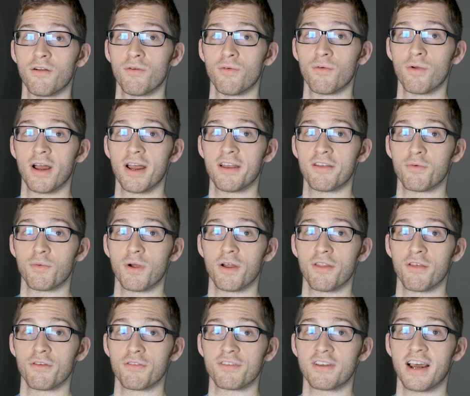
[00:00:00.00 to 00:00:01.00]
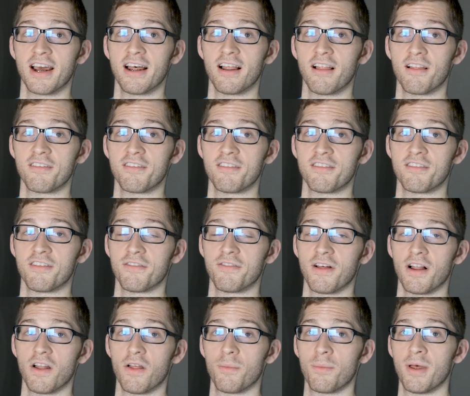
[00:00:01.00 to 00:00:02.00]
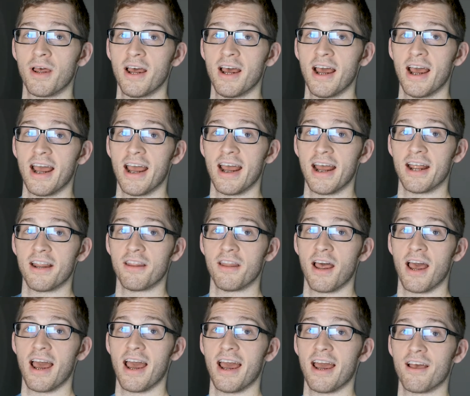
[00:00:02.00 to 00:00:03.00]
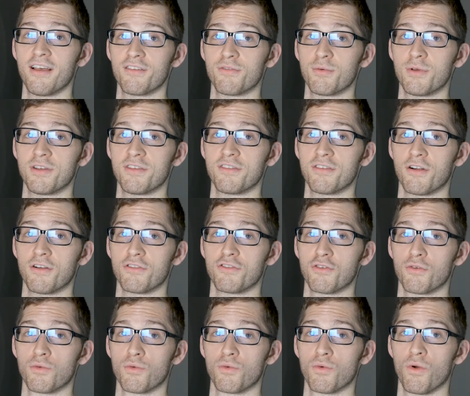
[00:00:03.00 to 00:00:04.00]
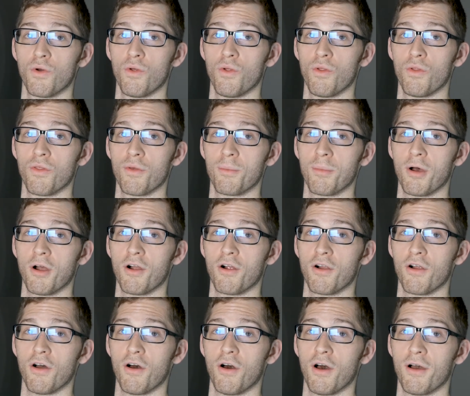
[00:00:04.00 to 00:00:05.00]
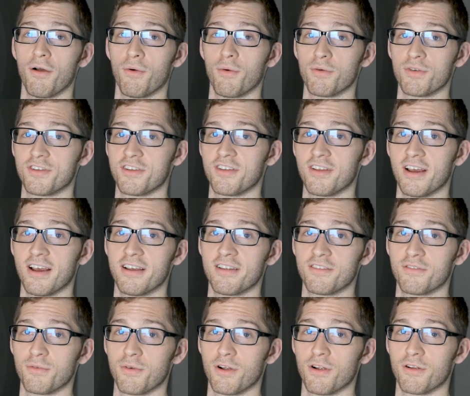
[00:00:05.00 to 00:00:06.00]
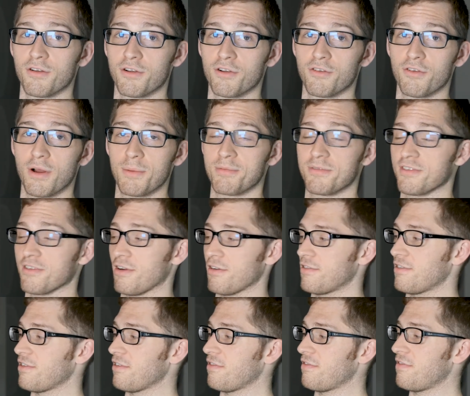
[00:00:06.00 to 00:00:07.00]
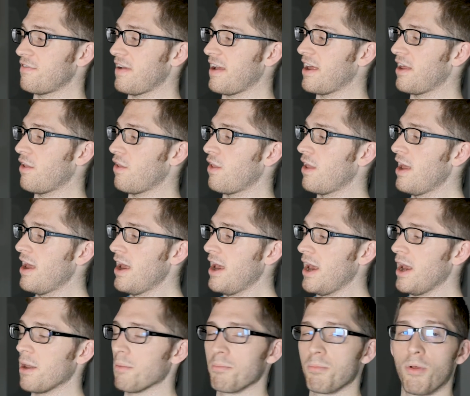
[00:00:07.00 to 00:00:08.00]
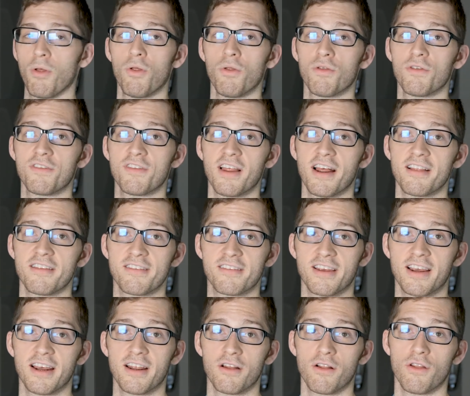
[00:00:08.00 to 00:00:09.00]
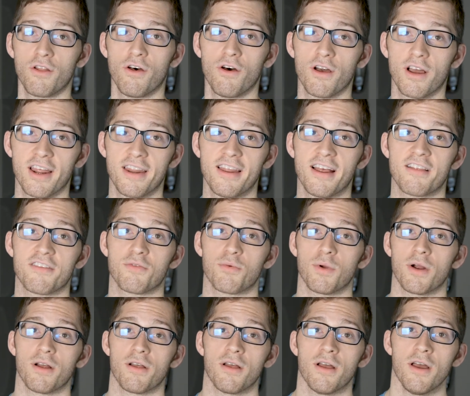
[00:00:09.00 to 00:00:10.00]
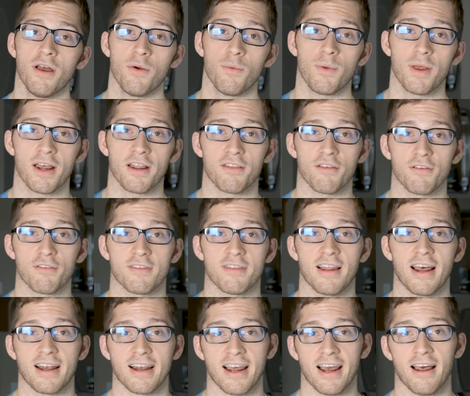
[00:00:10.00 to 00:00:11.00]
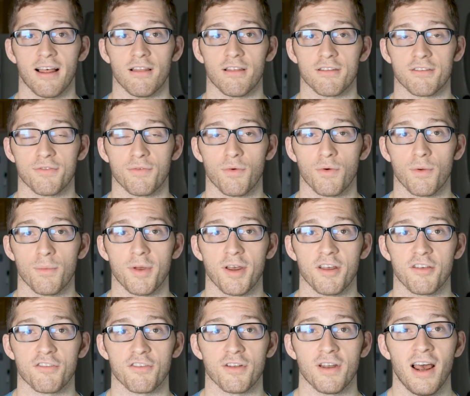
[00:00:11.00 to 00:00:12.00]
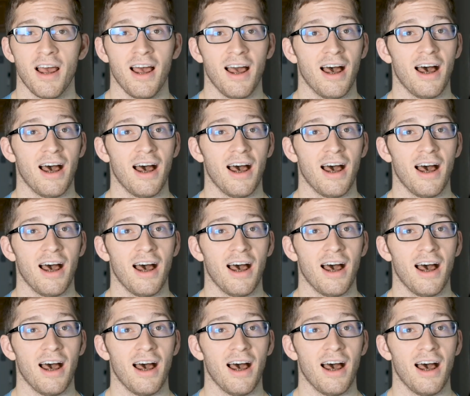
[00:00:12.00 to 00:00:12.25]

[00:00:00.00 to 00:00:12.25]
right where those calluses develop. And as we start to roll the bar out, as our grip starts to fail, it pulls that skin along. And that's where we get those, that callus formation.